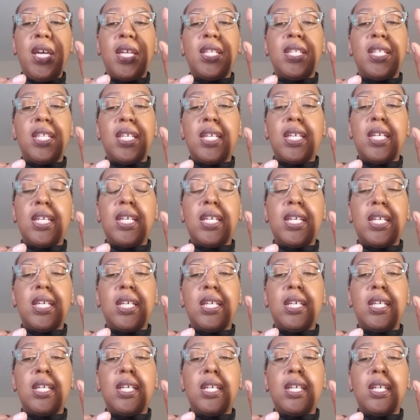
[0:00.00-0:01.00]

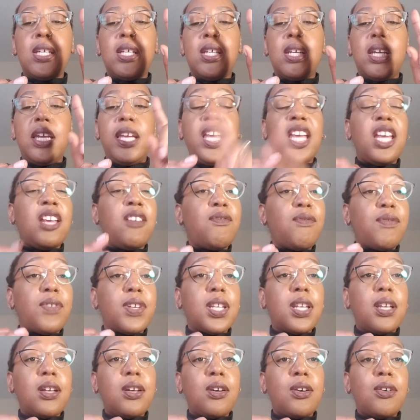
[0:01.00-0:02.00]
the
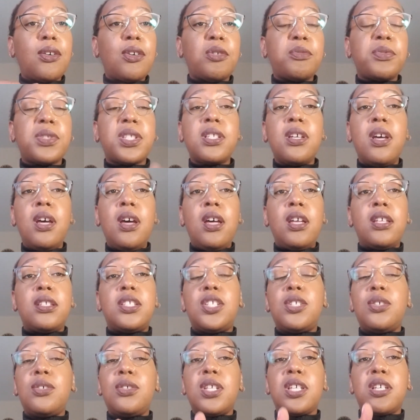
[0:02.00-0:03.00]
envelopes
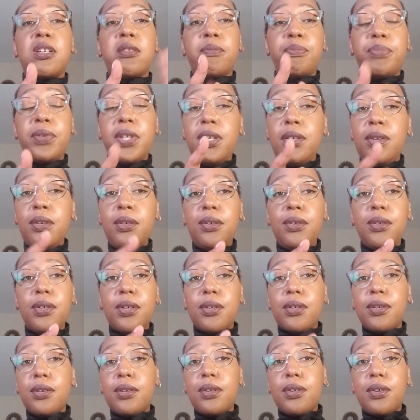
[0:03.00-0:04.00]
to the
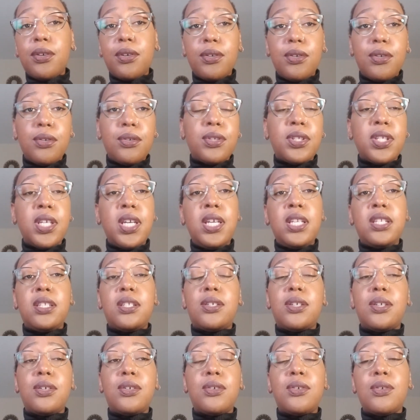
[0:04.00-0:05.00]
computers
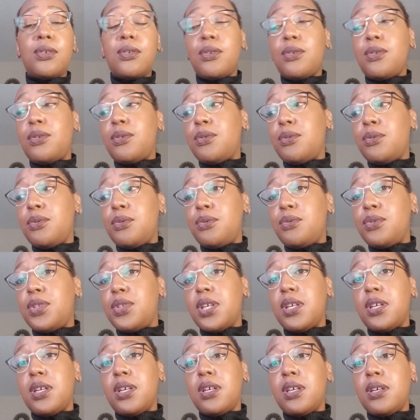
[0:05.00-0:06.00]
to
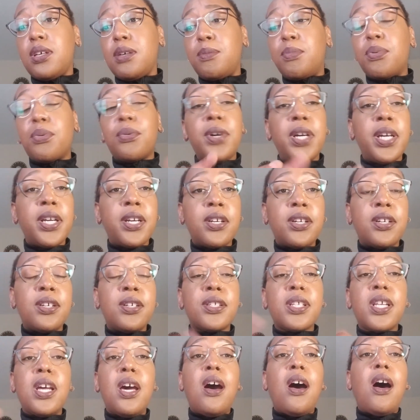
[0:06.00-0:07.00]
the printers,
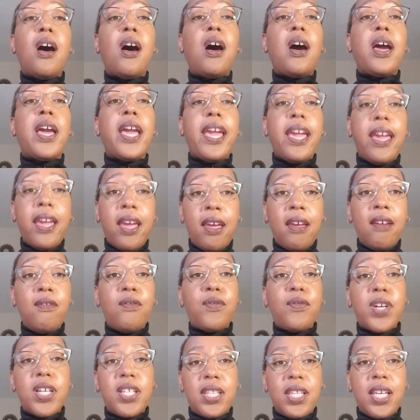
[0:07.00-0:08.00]

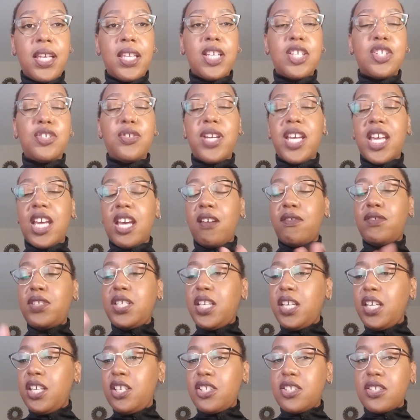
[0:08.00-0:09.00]
everything that you have,
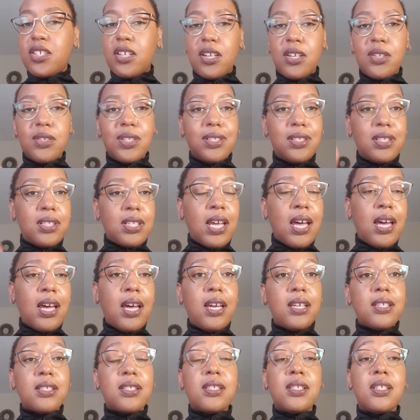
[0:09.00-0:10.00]
t-shirts,
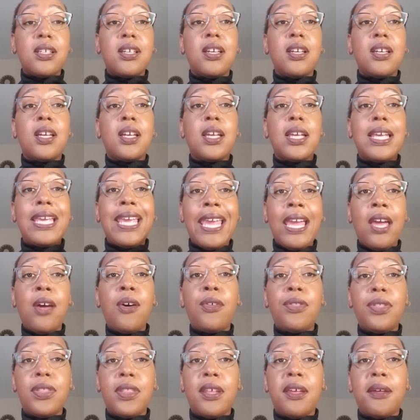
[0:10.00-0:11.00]
socks,
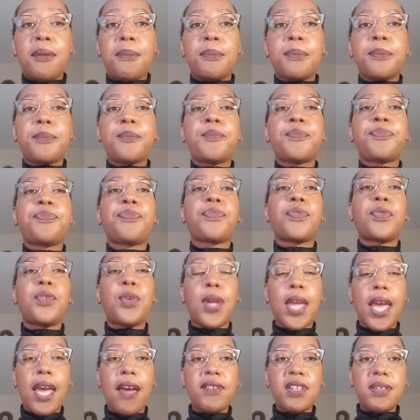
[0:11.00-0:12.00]
count them. You
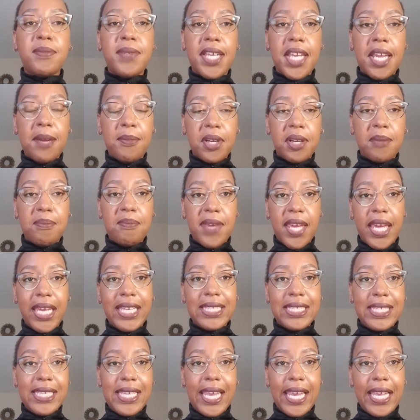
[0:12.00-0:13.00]
have to be able to
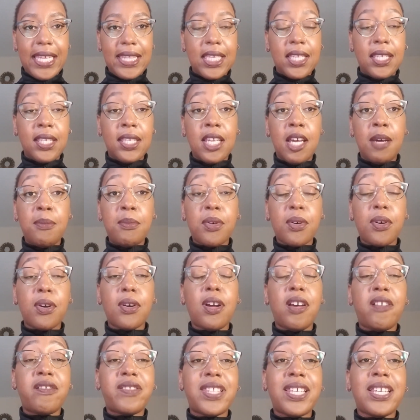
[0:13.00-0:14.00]
maintain the number
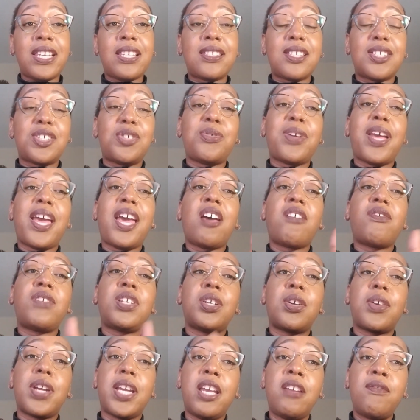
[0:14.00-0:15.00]
of things that you have in
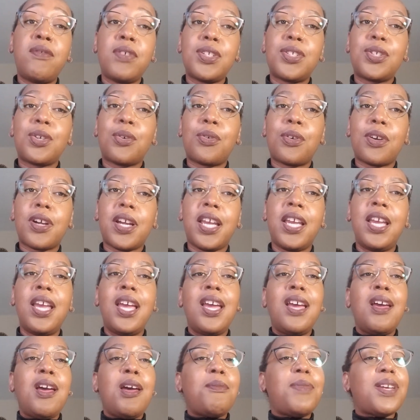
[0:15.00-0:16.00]
your inventory
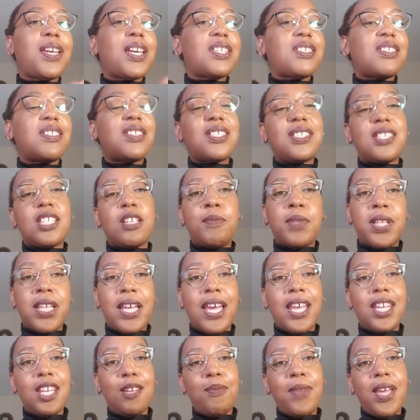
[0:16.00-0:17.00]
because of the
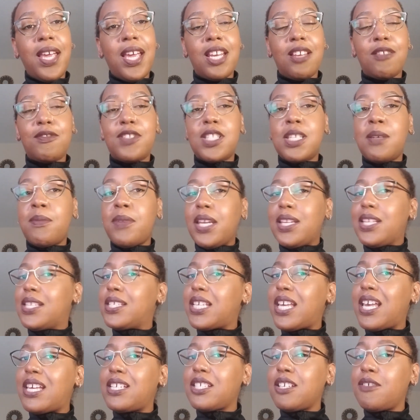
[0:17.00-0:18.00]
supply and demand. If somebody's
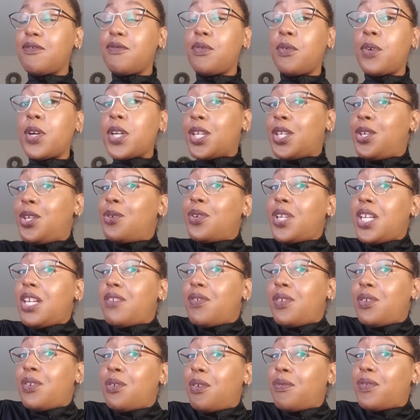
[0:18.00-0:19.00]
asking for it and you don't
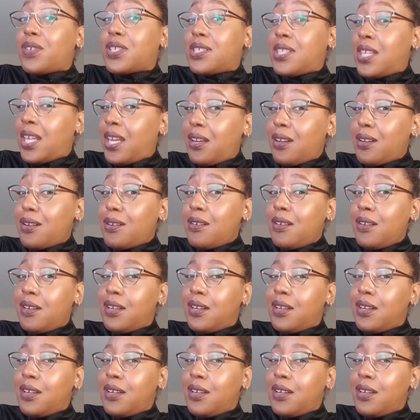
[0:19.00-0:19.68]
even know if it's there,